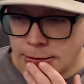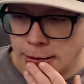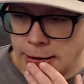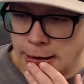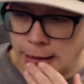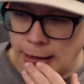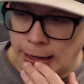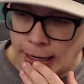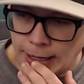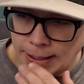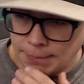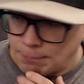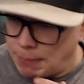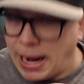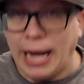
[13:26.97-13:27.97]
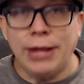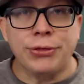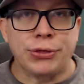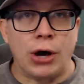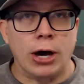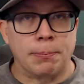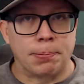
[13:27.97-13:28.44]
My
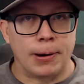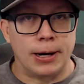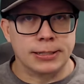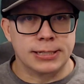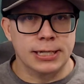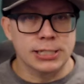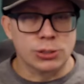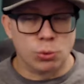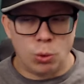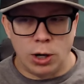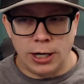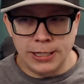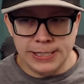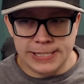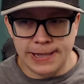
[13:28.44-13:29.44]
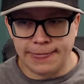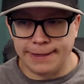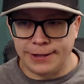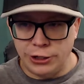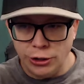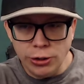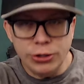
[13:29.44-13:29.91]
thought process was,
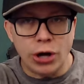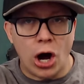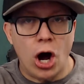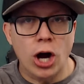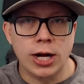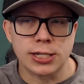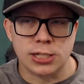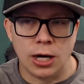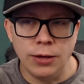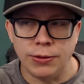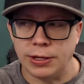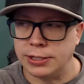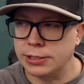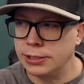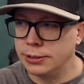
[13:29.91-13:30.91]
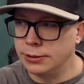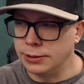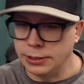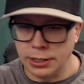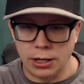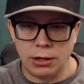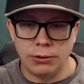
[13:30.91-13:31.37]
your dog is on this,
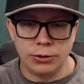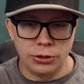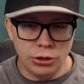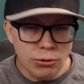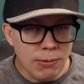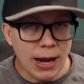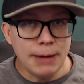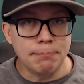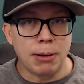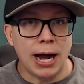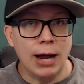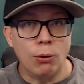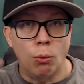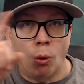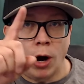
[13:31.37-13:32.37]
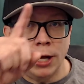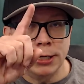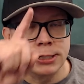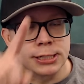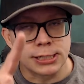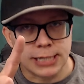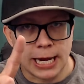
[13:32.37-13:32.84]
you know, you might buy
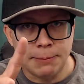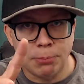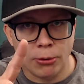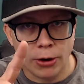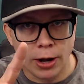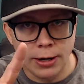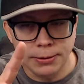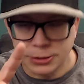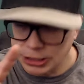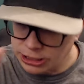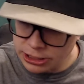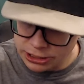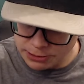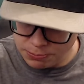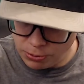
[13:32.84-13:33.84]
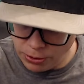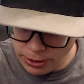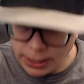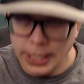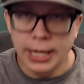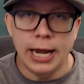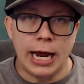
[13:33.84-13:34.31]
one to skateboard on just to
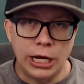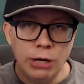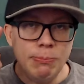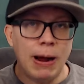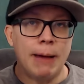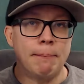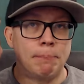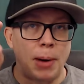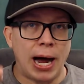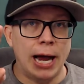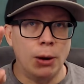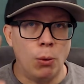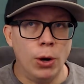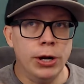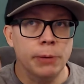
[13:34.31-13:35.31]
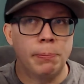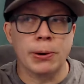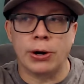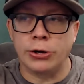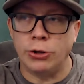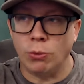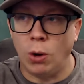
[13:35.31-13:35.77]
support, and you might buy one to
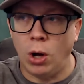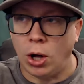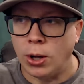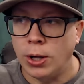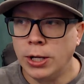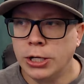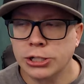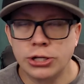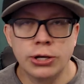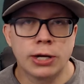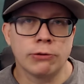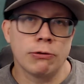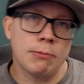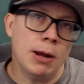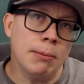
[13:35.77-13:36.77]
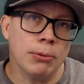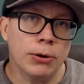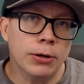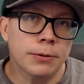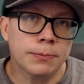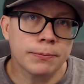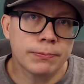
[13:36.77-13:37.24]
put on your wall so you can
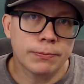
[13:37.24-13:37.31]
remember